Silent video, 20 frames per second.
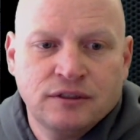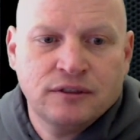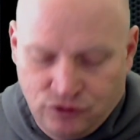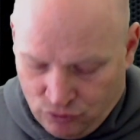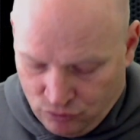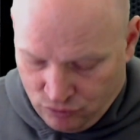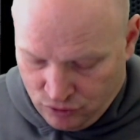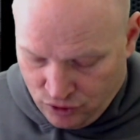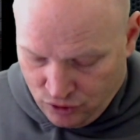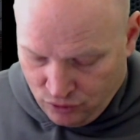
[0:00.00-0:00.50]

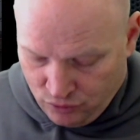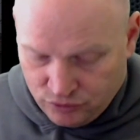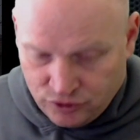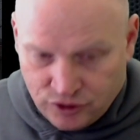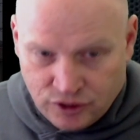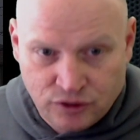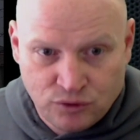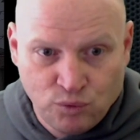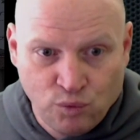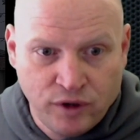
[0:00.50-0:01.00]
So
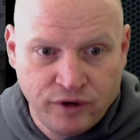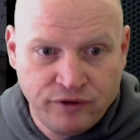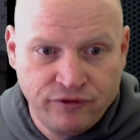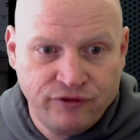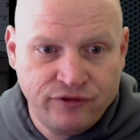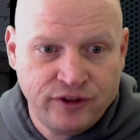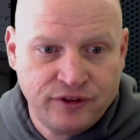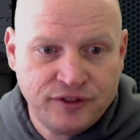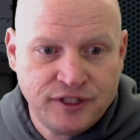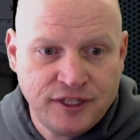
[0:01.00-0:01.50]
nodes is
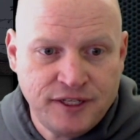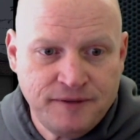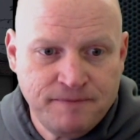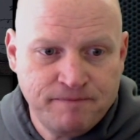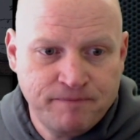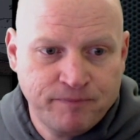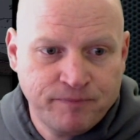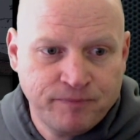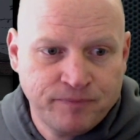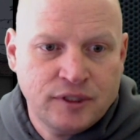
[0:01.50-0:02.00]
150.
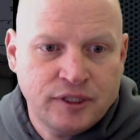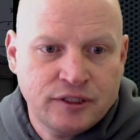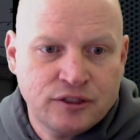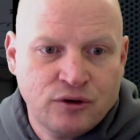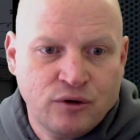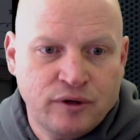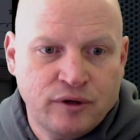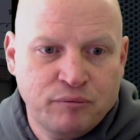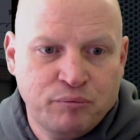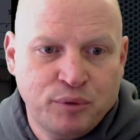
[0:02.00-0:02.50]

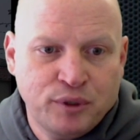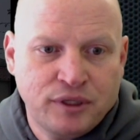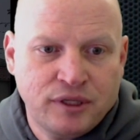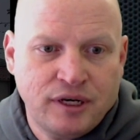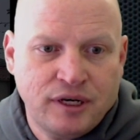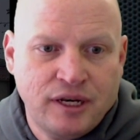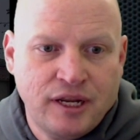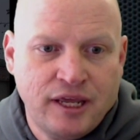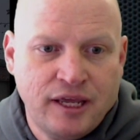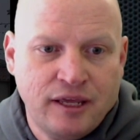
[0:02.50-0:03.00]
Let's go ahead and put
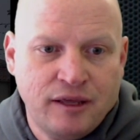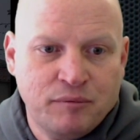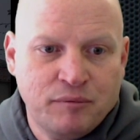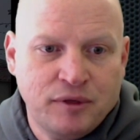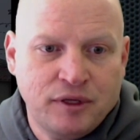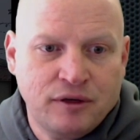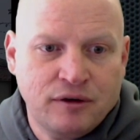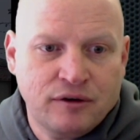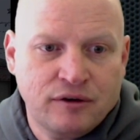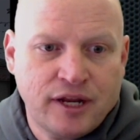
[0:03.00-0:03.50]
the
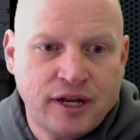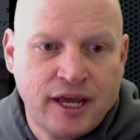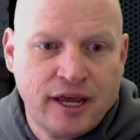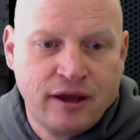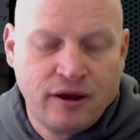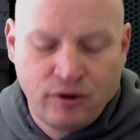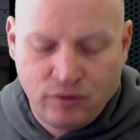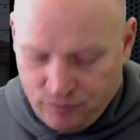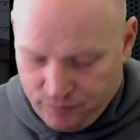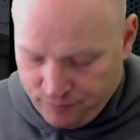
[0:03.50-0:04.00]
name here
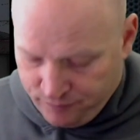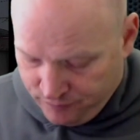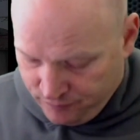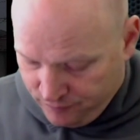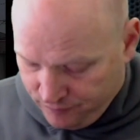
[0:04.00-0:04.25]
now.